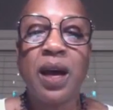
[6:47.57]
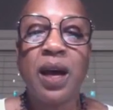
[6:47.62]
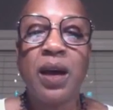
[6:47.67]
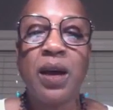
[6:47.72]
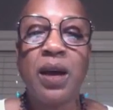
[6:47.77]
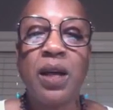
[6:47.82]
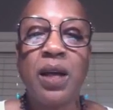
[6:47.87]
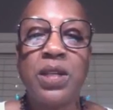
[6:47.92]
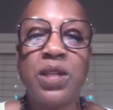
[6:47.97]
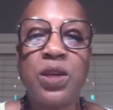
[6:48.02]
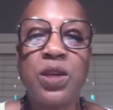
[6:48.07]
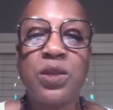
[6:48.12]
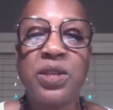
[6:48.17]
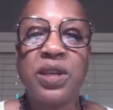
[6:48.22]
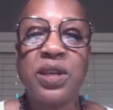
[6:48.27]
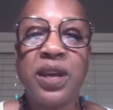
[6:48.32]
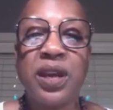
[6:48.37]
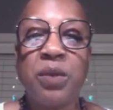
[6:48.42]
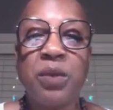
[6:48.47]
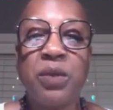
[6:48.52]

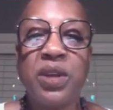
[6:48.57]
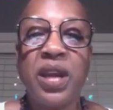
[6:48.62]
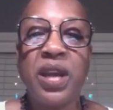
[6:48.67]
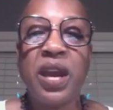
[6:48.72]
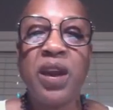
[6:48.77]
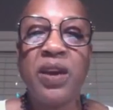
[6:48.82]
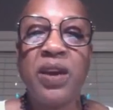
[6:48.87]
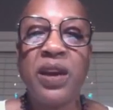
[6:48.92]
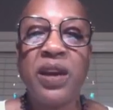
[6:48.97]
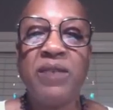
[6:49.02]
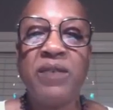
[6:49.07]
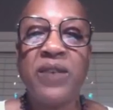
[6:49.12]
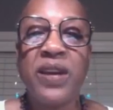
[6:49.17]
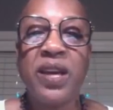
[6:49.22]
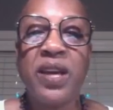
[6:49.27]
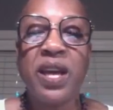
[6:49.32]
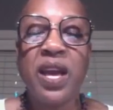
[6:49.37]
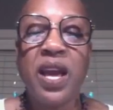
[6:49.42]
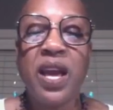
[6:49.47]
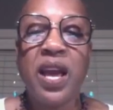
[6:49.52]
associated with
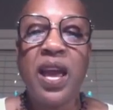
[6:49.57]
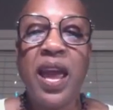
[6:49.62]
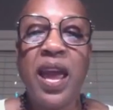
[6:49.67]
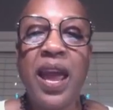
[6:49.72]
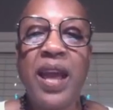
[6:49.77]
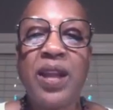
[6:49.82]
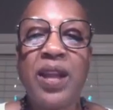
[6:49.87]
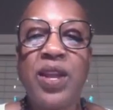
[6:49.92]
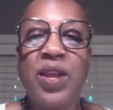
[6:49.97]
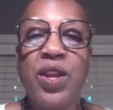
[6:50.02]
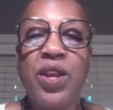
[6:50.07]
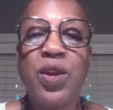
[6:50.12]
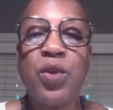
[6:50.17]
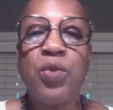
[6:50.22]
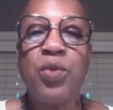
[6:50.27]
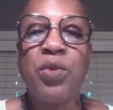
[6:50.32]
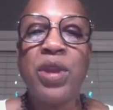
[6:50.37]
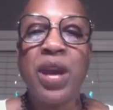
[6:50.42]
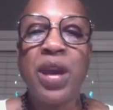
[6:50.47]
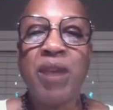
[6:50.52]
caregiving. And
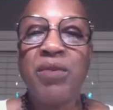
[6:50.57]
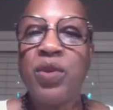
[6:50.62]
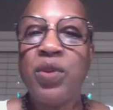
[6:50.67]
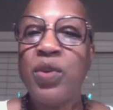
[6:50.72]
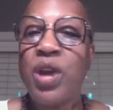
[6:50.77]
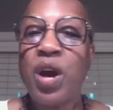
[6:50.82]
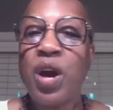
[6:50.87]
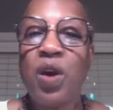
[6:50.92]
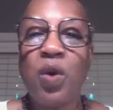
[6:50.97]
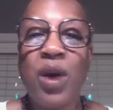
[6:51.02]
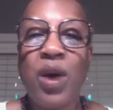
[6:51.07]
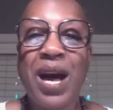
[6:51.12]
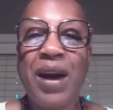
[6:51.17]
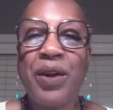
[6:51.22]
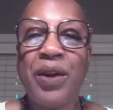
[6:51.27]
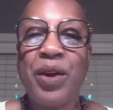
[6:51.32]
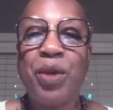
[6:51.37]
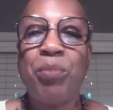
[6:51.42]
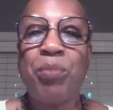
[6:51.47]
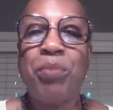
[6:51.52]
you never know how
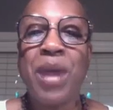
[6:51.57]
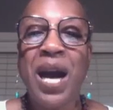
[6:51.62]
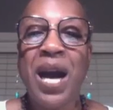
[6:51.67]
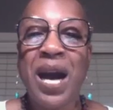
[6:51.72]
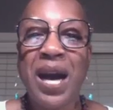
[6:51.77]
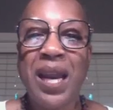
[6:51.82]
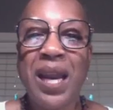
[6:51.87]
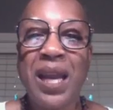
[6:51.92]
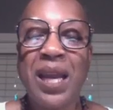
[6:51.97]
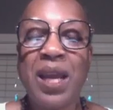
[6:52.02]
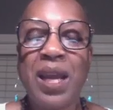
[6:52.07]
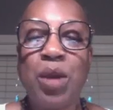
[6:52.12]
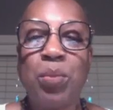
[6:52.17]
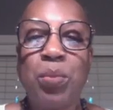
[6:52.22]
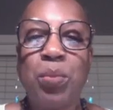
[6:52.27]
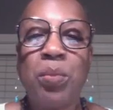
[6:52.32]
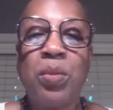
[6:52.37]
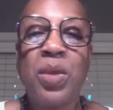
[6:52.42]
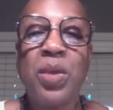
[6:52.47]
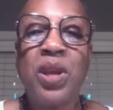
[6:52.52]
your body
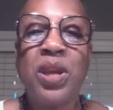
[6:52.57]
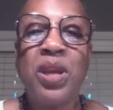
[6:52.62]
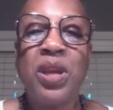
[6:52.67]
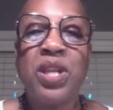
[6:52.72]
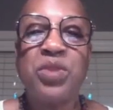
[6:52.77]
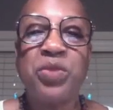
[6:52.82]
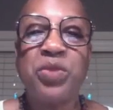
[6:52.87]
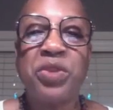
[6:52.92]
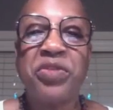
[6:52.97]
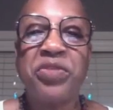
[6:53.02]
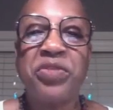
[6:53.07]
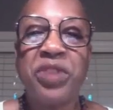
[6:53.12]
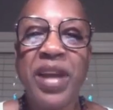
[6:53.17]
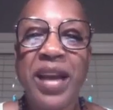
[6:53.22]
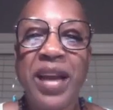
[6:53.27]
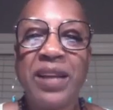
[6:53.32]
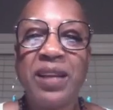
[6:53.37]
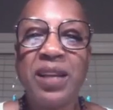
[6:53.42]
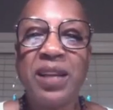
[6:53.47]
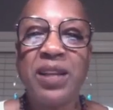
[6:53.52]
is
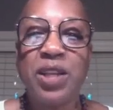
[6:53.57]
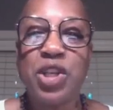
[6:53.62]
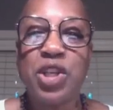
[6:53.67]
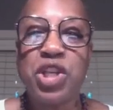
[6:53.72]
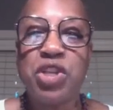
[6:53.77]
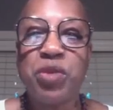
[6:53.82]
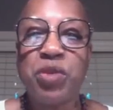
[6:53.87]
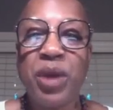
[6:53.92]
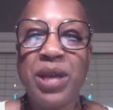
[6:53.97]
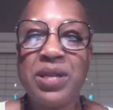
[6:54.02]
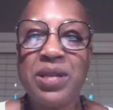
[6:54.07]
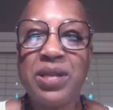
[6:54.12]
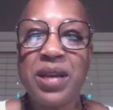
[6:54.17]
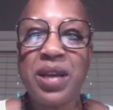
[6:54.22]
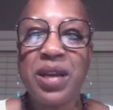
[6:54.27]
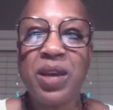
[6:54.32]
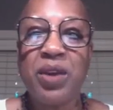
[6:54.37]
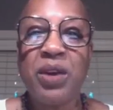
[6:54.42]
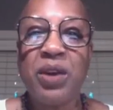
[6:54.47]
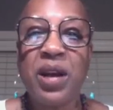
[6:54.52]
reflecting the stress
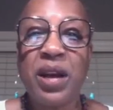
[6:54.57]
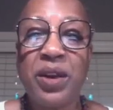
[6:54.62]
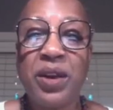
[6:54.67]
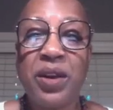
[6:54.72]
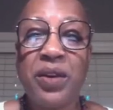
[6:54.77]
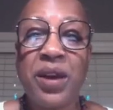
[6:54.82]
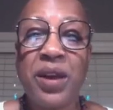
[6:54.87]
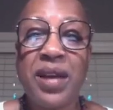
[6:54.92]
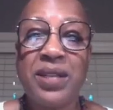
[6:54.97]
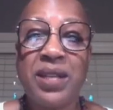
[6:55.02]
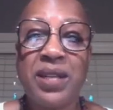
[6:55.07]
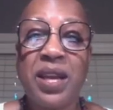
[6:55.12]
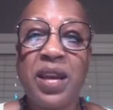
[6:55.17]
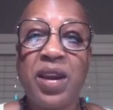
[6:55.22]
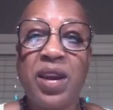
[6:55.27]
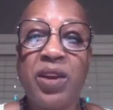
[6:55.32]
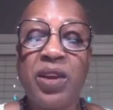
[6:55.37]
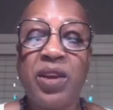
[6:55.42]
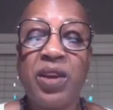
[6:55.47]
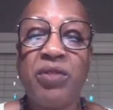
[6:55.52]
that you're under as a
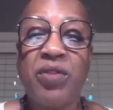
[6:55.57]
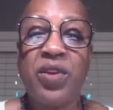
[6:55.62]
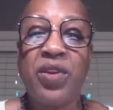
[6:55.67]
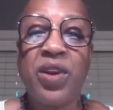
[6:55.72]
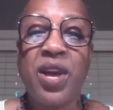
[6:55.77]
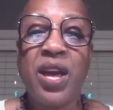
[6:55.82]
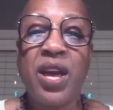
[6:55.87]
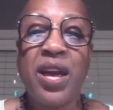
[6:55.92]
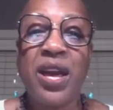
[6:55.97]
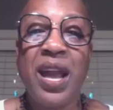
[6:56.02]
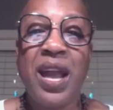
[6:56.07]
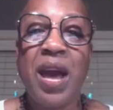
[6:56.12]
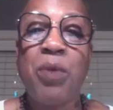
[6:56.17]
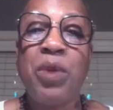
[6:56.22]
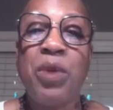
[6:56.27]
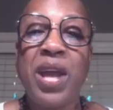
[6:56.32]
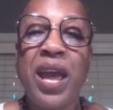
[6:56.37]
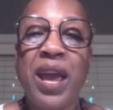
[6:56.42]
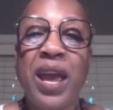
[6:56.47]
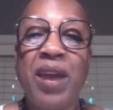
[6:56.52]
caregiver. And I
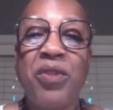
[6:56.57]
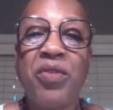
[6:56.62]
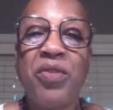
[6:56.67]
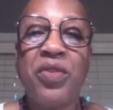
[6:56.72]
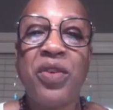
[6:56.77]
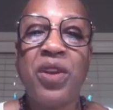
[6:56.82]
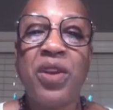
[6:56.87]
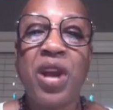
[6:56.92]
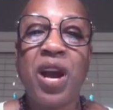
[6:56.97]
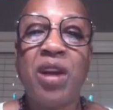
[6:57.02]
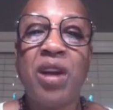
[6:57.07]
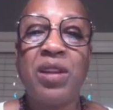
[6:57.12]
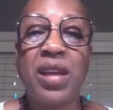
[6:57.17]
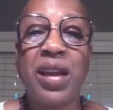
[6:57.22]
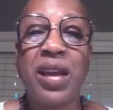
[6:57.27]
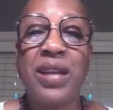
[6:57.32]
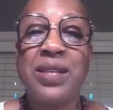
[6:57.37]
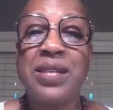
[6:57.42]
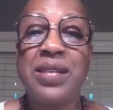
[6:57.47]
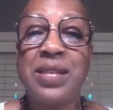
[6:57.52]
would hate for y'all to
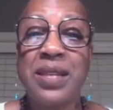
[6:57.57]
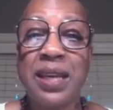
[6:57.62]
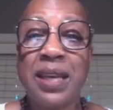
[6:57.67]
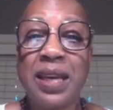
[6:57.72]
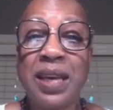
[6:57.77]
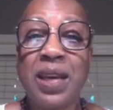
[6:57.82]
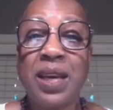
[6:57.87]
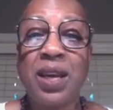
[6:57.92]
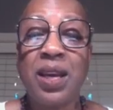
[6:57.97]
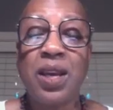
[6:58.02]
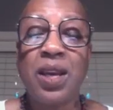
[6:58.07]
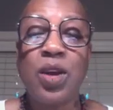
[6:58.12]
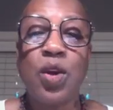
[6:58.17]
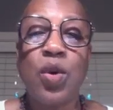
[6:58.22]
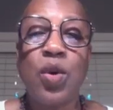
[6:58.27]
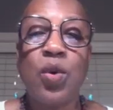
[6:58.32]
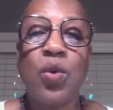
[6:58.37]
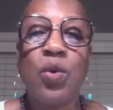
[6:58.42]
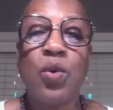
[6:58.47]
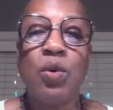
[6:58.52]
get sick
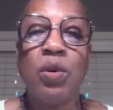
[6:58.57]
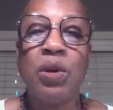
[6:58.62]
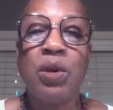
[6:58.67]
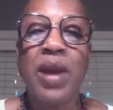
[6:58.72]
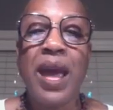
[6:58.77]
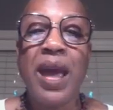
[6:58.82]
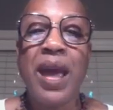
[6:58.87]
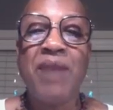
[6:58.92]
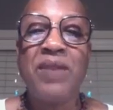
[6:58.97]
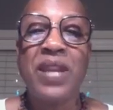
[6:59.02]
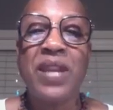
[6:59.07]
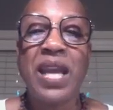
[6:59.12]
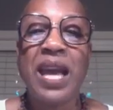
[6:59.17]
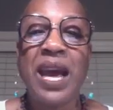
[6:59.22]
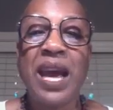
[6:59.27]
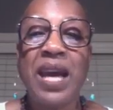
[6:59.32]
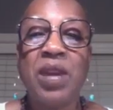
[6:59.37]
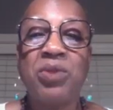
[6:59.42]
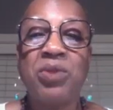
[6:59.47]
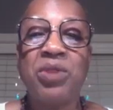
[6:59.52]
or have any
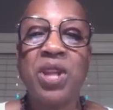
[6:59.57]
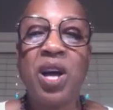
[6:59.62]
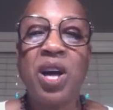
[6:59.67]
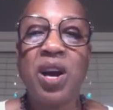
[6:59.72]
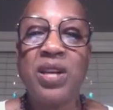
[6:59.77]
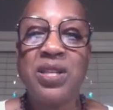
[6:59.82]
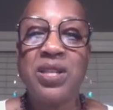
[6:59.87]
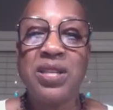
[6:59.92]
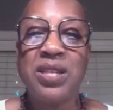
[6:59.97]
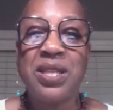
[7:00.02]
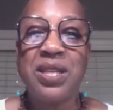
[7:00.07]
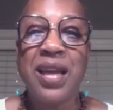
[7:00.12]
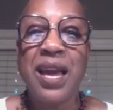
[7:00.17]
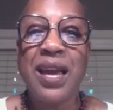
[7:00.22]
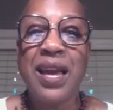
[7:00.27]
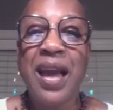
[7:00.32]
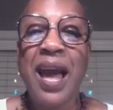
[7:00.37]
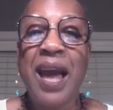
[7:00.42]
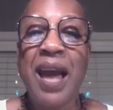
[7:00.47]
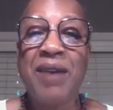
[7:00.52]
kind of losses
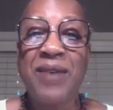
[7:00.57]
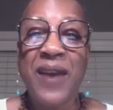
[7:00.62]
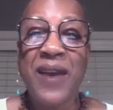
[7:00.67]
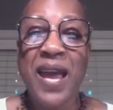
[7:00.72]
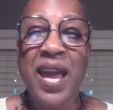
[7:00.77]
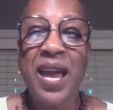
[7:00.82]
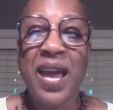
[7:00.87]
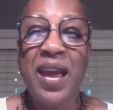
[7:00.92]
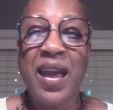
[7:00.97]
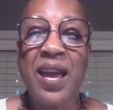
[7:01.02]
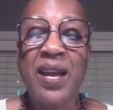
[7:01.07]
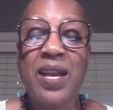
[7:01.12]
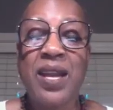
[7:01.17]
like I've had